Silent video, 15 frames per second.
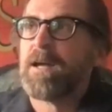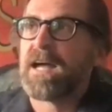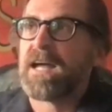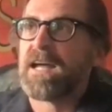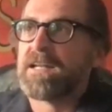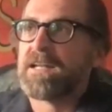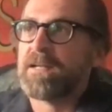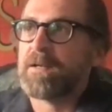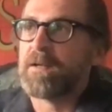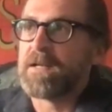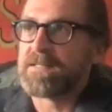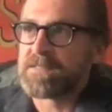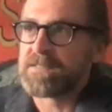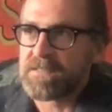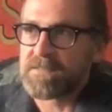And
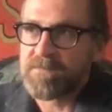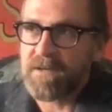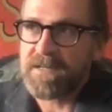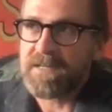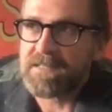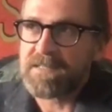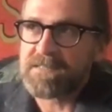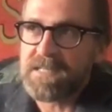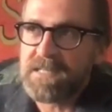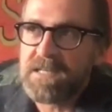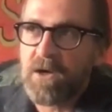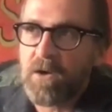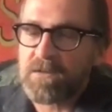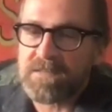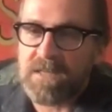it's funny because
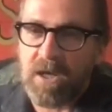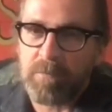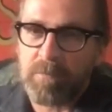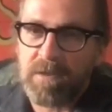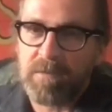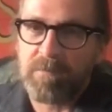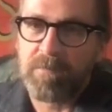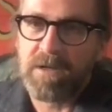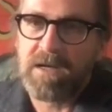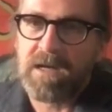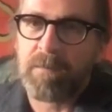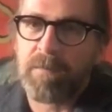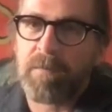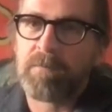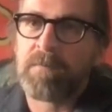EO has helped me
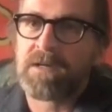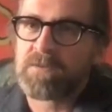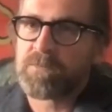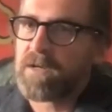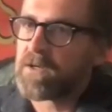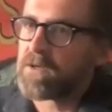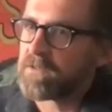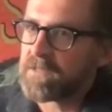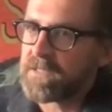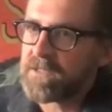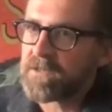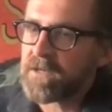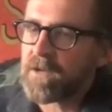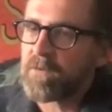become a much better leader.